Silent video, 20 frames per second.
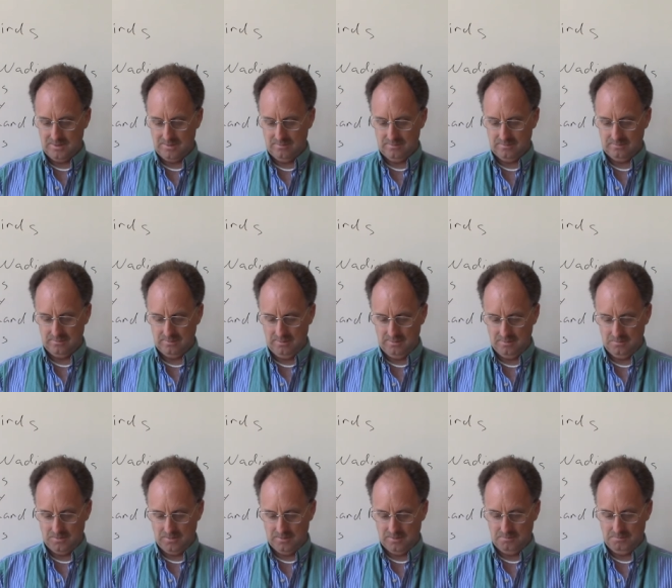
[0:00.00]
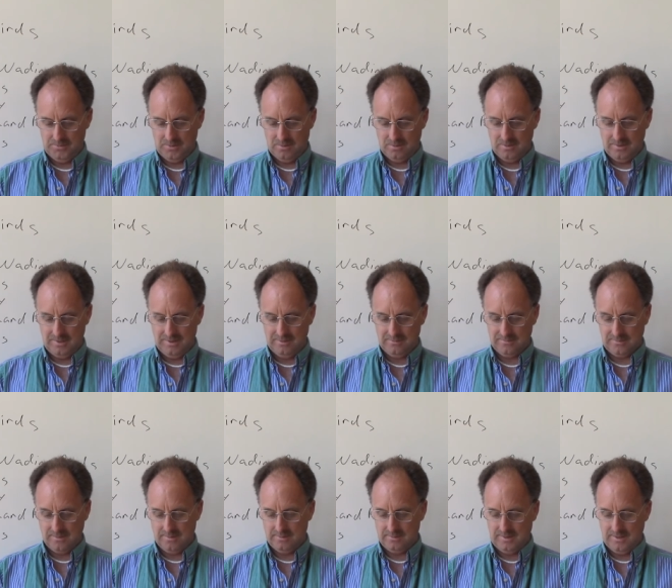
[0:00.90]
I haven't seen them. I looked in
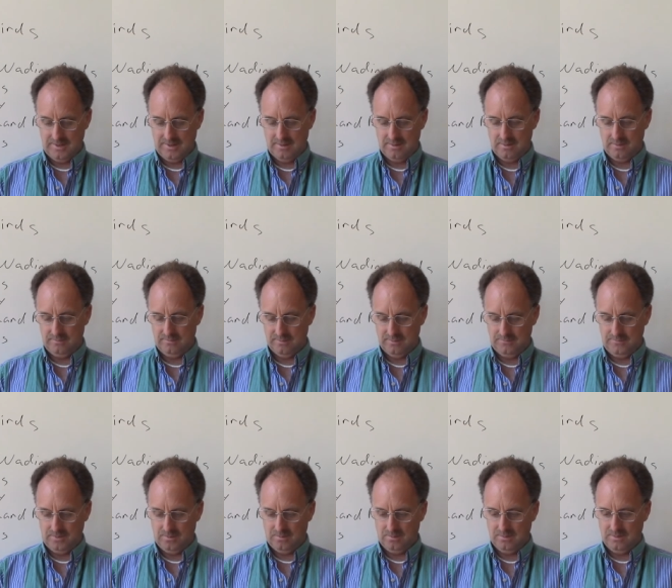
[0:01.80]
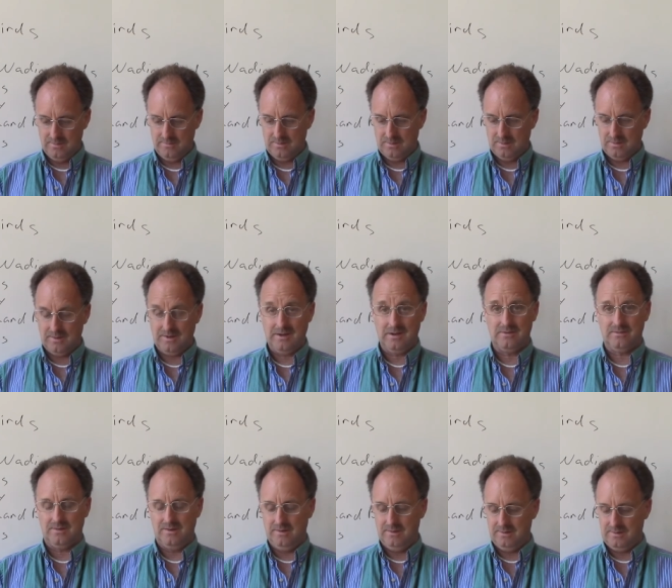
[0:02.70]
Alaska and Canada. So if you don't live in
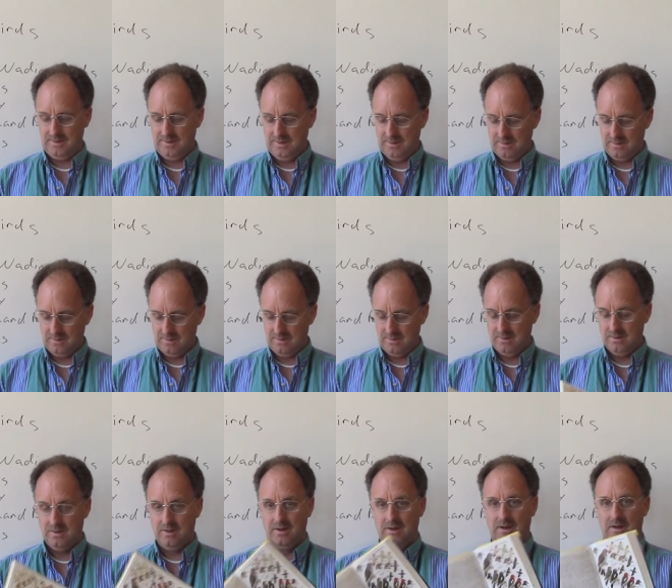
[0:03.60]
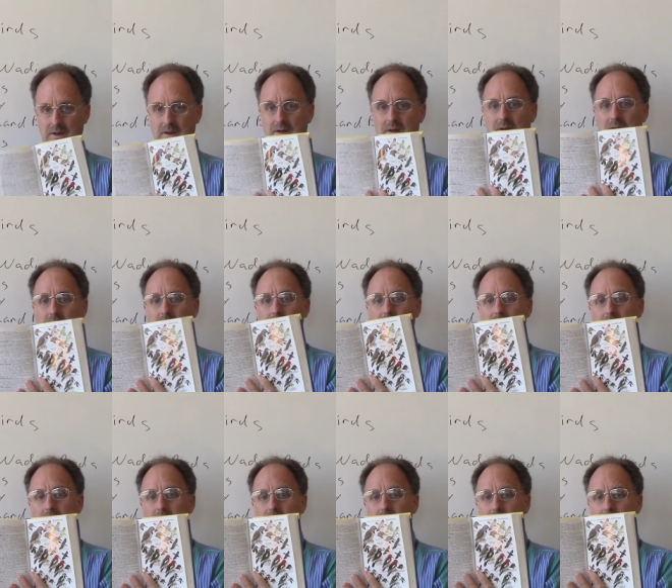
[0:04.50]
Alaska and Canada,
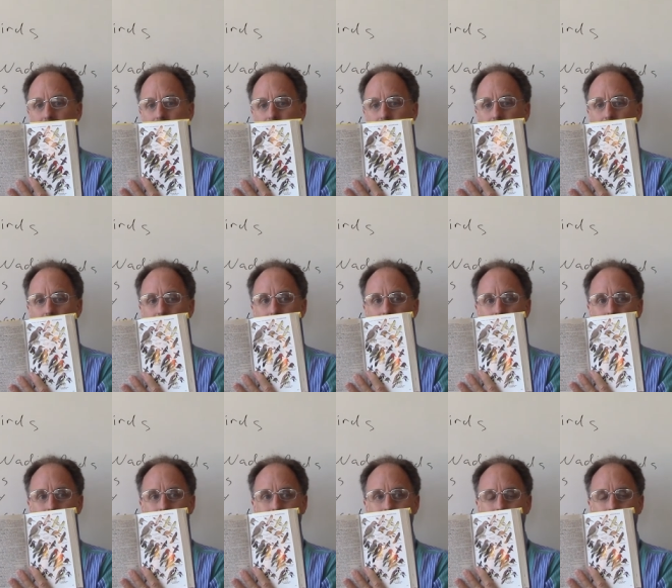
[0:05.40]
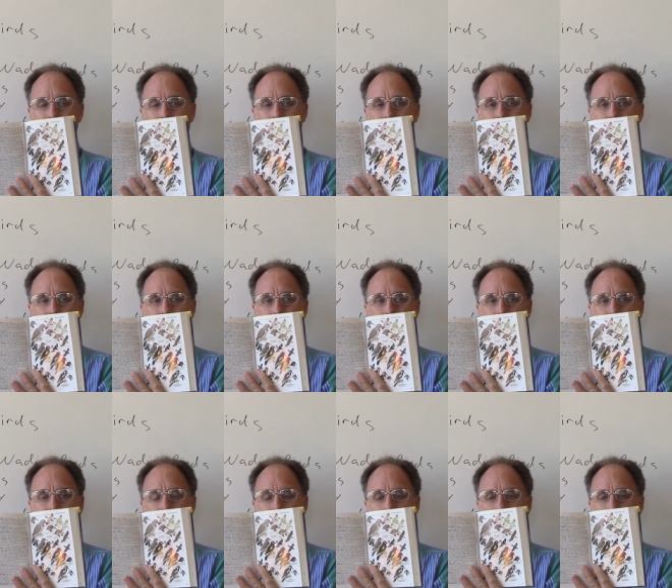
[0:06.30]
you won't. you know your chances of
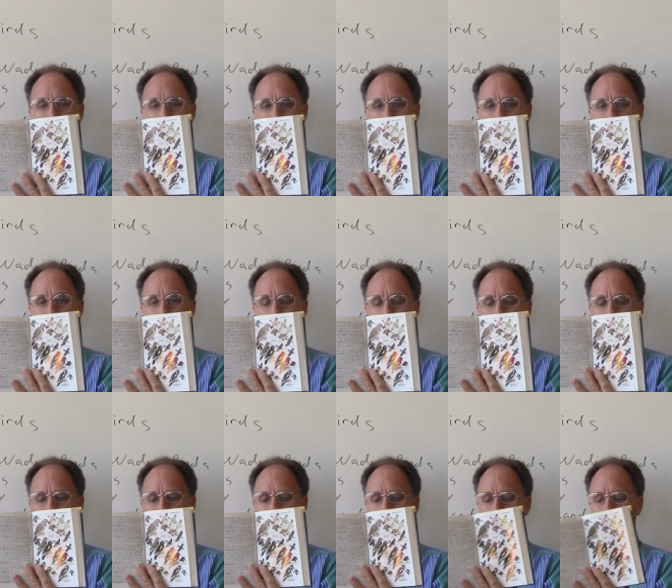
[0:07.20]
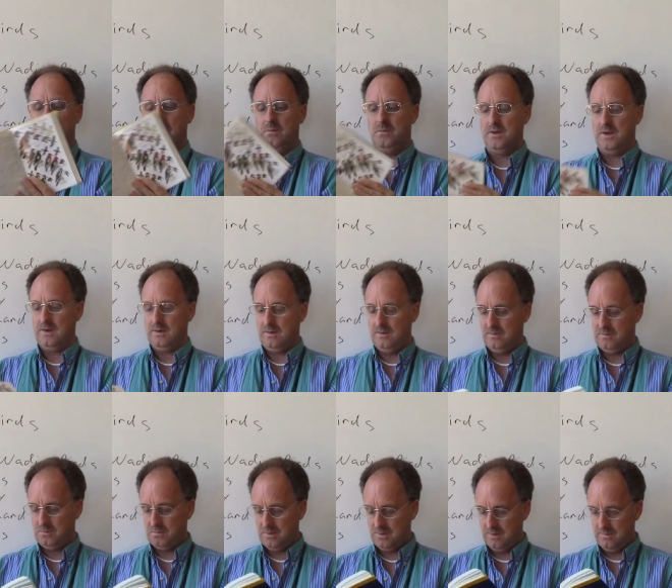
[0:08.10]
seeing these colorful woodpeckers
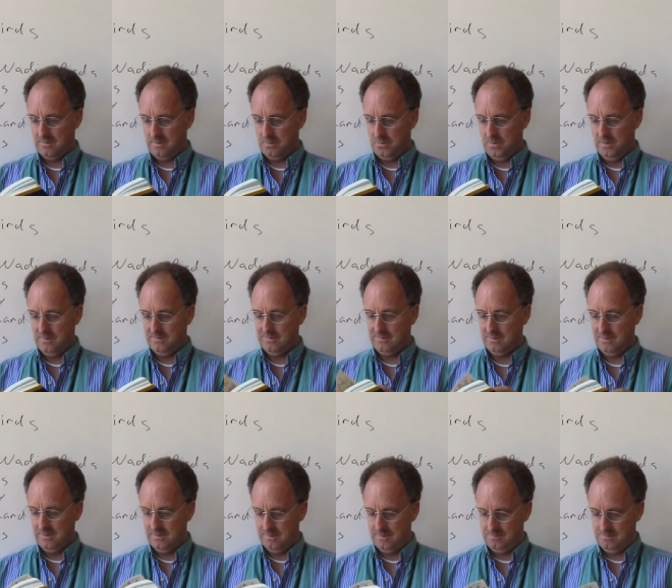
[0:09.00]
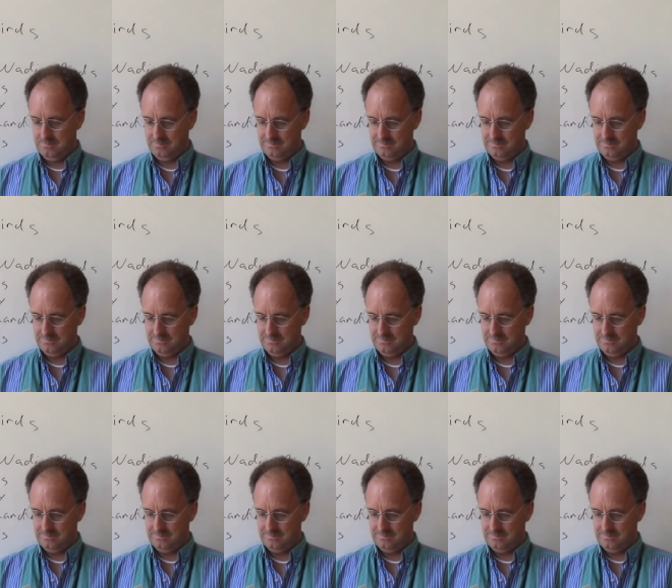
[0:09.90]
probably are pretty slim.